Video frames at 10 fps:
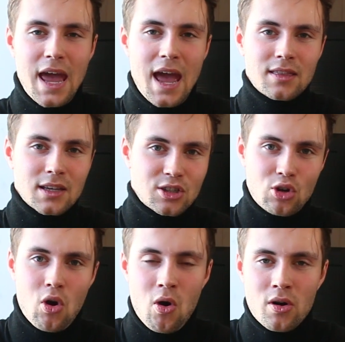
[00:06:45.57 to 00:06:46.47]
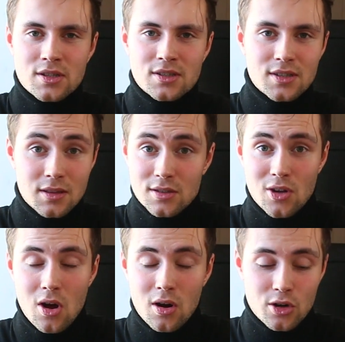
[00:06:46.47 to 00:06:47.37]
and the guitars in the
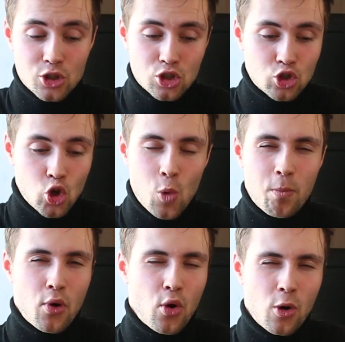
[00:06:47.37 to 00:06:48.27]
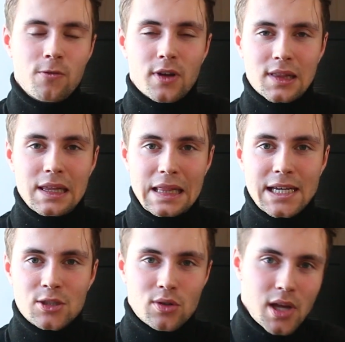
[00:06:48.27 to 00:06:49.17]
song are just so perfectly
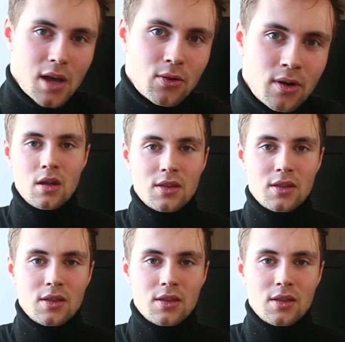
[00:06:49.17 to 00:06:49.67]
linked together.